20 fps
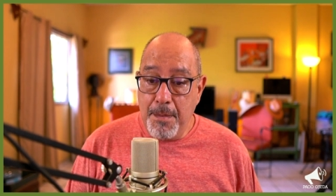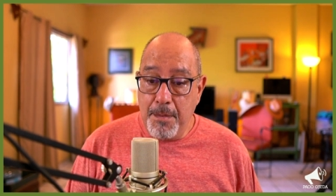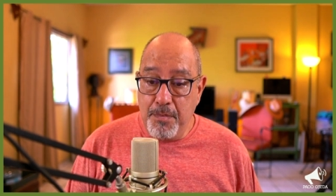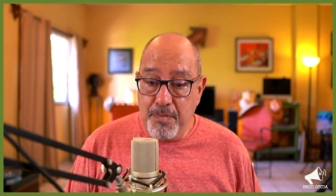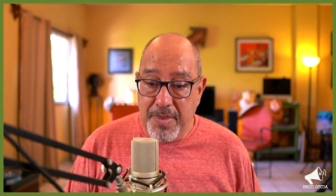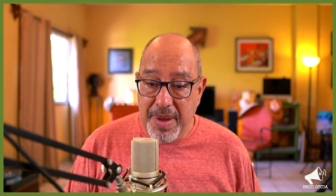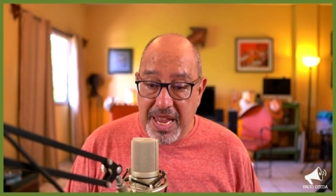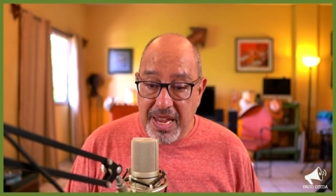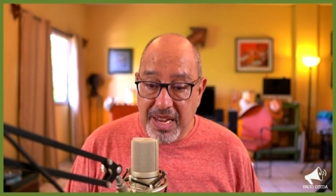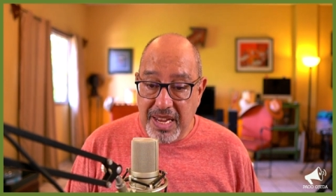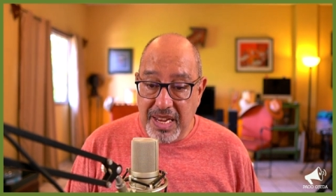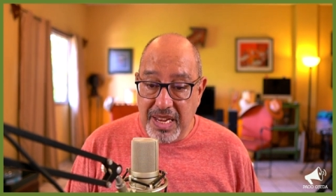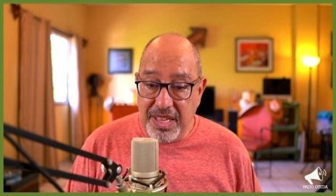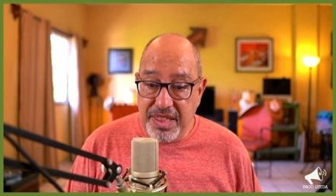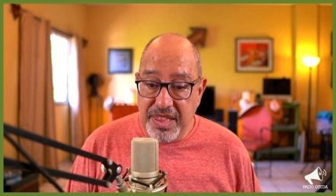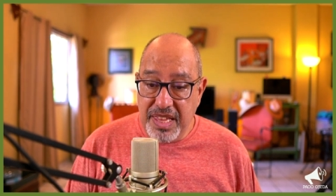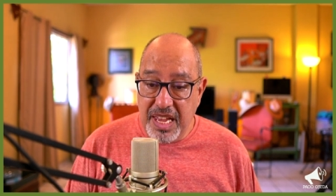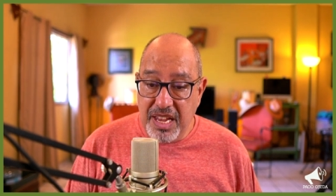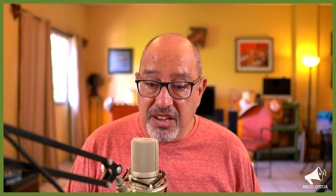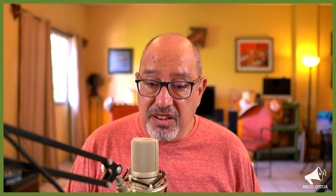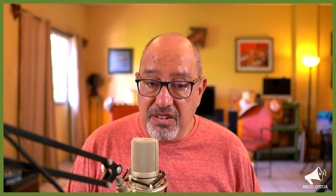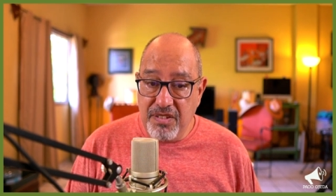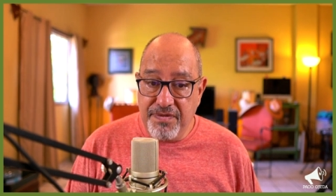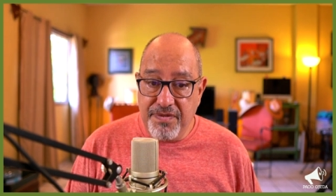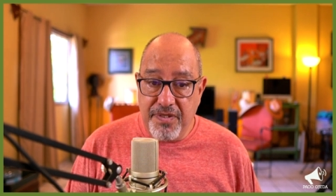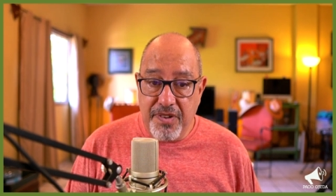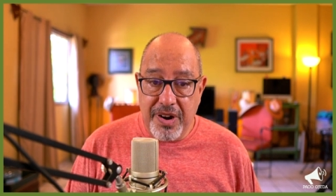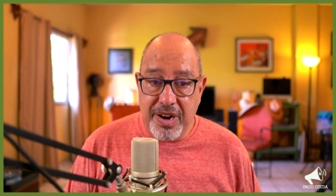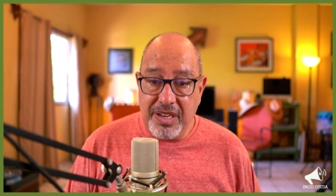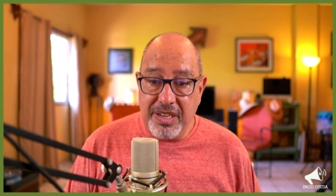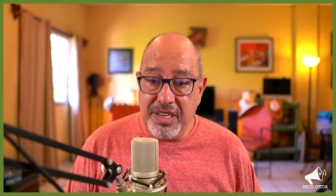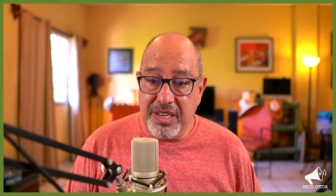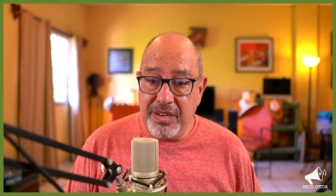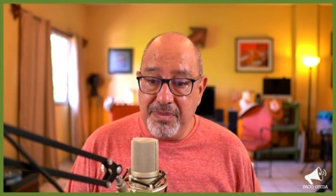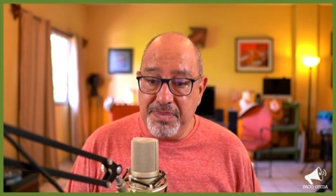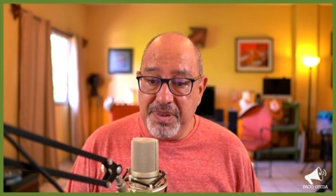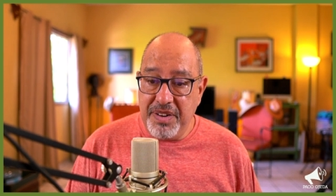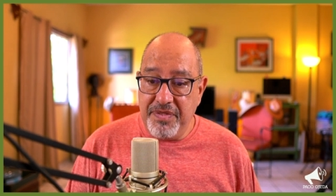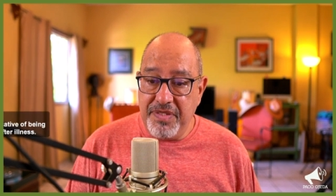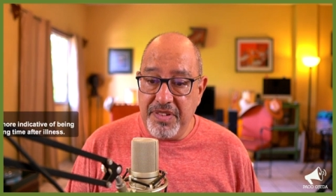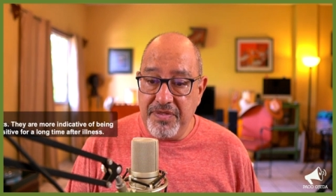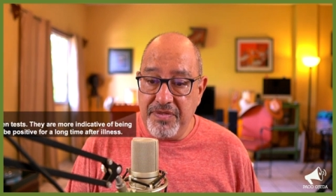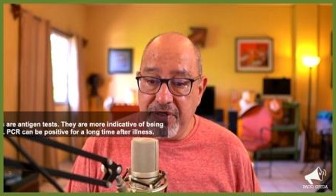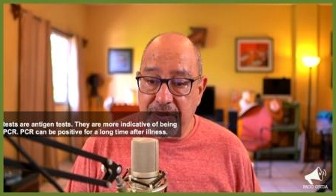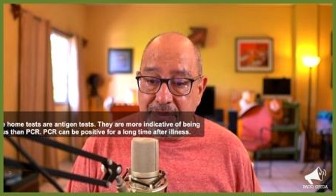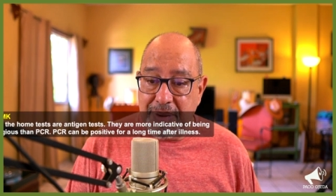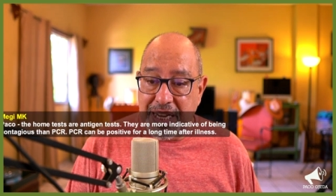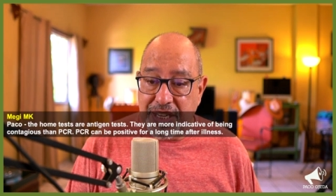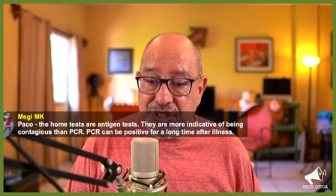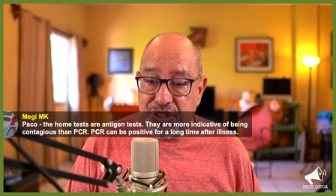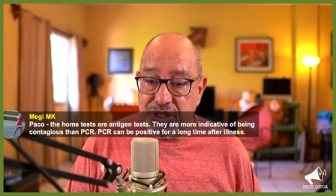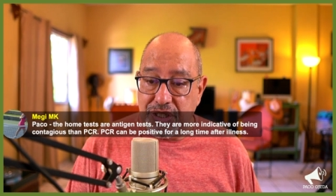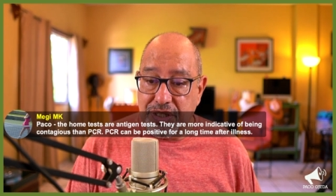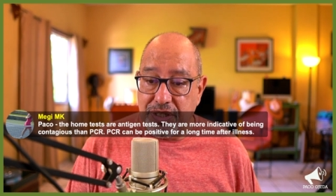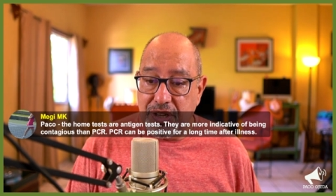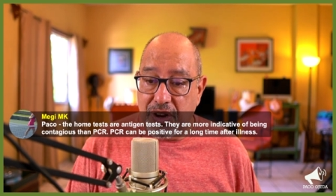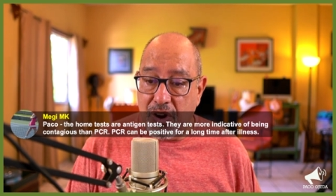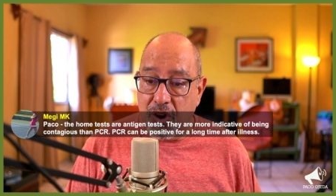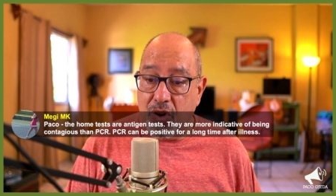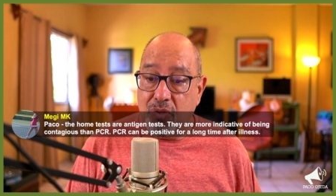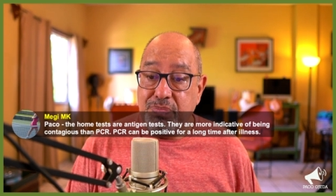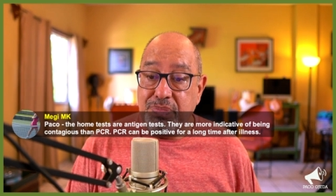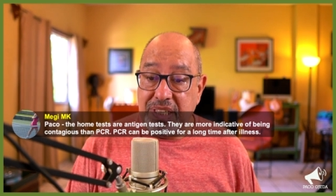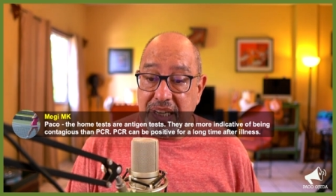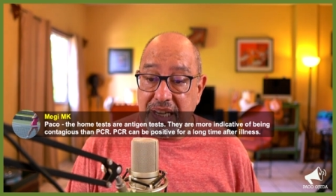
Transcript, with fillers: Maggie, thank you for a little bit of information. The home